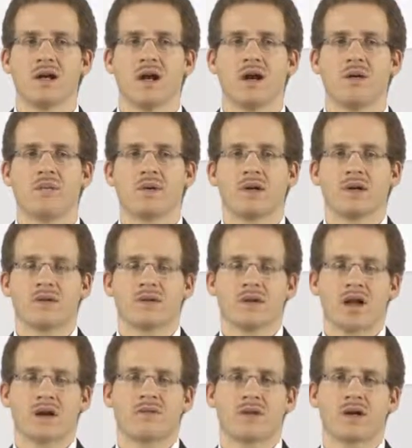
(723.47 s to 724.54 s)

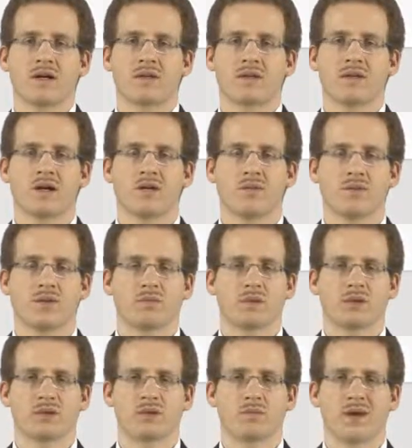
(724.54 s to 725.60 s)
The other idea would
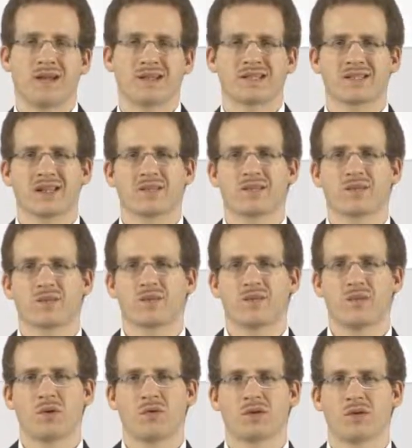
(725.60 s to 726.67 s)
be to access it
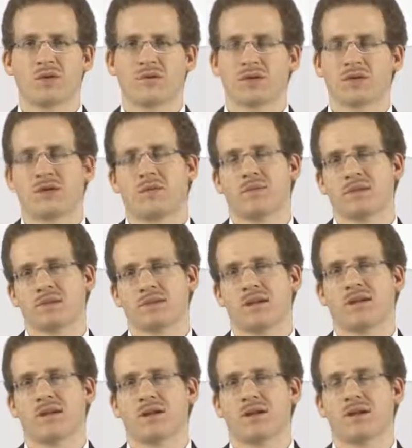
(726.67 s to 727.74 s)
remotely, for example,
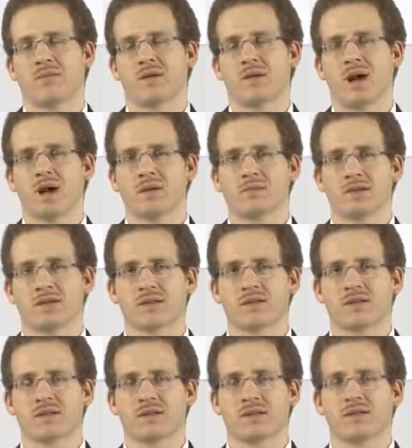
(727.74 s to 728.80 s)
sending an MPI
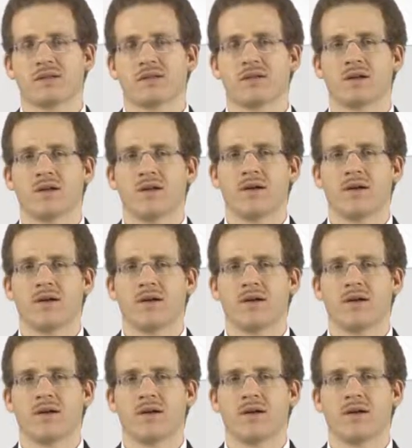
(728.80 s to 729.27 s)
message and